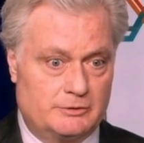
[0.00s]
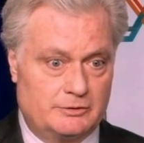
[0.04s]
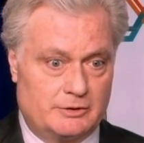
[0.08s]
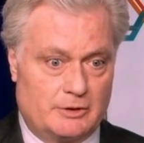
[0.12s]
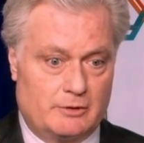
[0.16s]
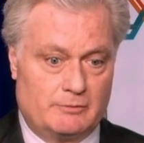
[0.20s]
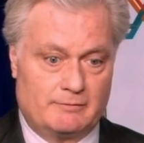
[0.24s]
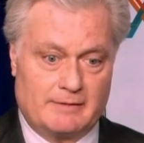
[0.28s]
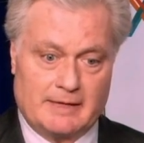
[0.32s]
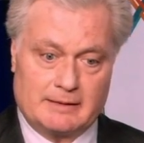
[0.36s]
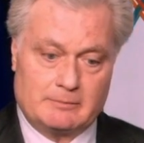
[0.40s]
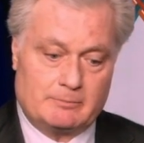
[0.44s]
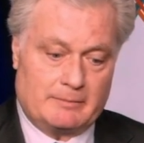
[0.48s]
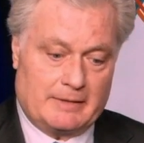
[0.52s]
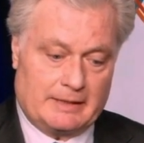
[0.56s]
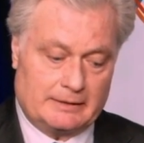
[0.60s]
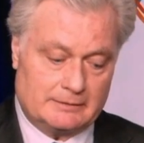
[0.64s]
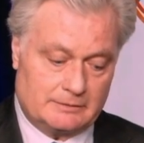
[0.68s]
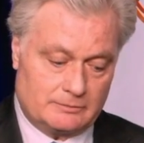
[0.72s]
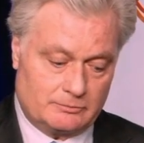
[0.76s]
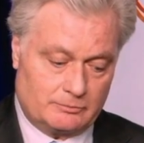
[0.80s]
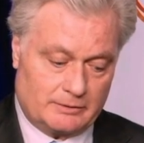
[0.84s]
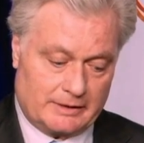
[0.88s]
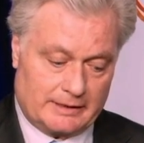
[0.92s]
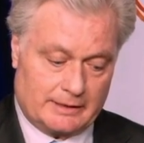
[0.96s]
So that
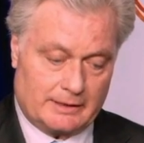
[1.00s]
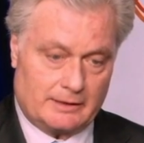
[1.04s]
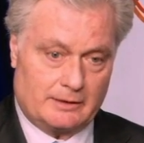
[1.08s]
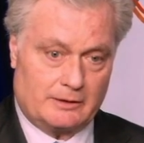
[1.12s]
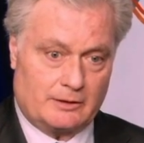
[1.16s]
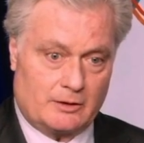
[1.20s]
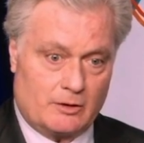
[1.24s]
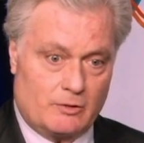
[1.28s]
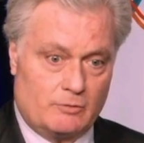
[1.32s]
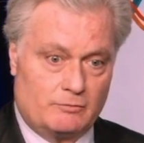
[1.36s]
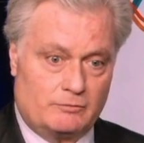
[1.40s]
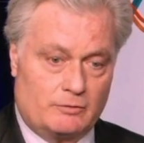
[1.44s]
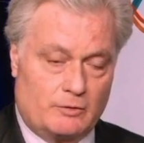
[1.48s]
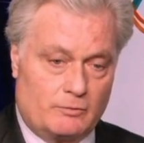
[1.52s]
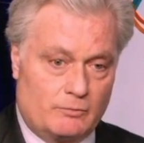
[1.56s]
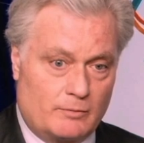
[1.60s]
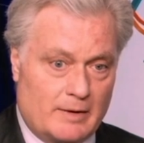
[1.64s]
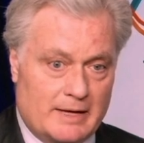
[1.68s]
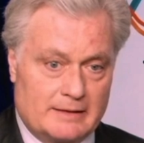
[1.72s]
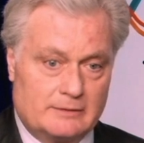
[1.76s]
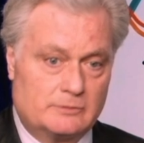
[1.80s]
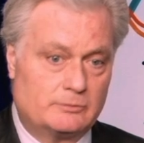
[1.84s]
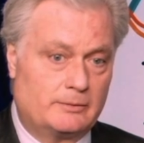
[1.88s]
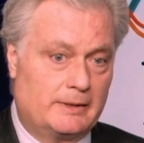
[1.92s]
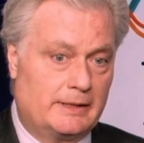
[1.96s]
means we can go from
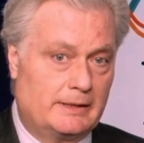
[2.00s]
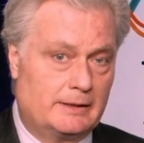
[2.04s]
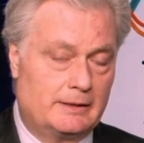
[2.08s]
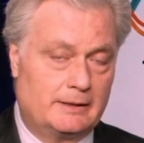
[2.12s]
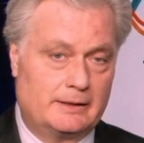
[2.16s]
once